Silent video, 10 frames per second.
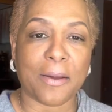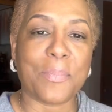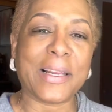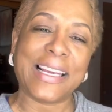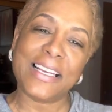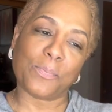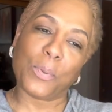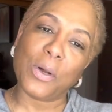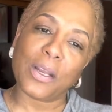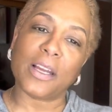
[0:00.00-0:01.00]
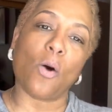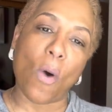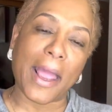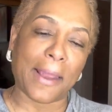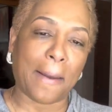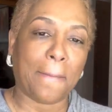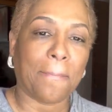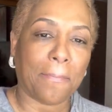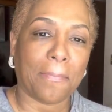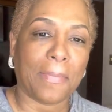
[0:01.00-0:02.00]
But he's pulling away.
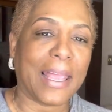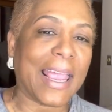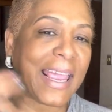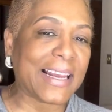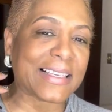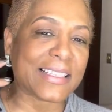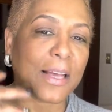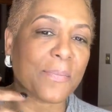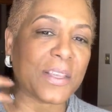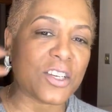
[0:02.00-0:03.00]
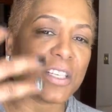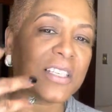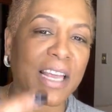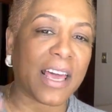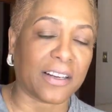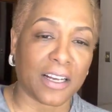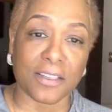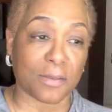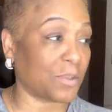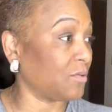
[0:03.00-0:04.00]
And it's something she's not
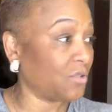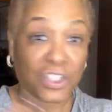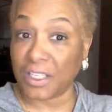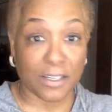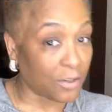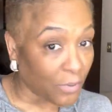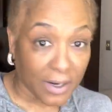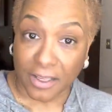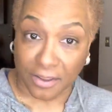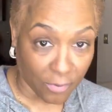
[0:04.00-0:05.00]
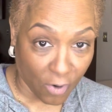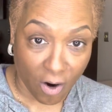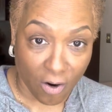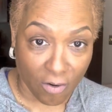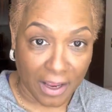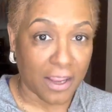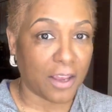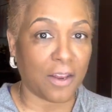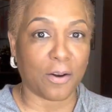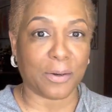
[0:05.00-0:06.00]
accustomed to. She didn't do anything wrong.
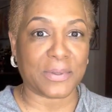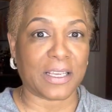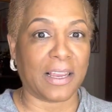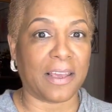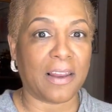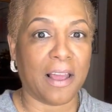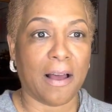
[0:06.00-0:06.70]
You know what I'm saying?